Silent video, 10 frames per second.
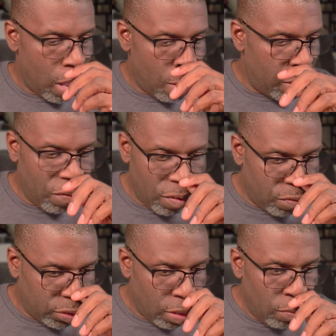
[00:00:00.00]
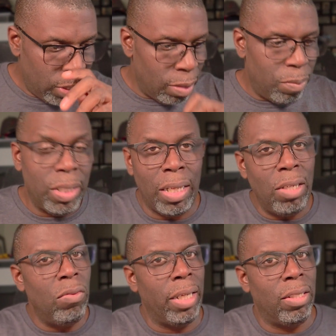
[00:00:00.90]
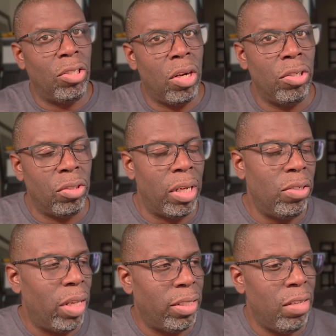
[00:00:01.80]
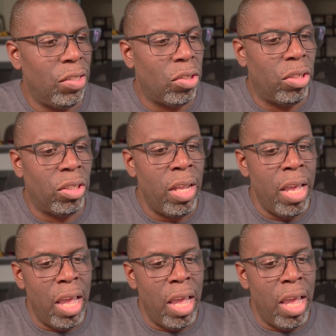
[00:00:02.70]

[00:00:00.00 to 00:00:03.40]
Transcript: But if for some reason, because I do like the Charger, I do like the EV Charger.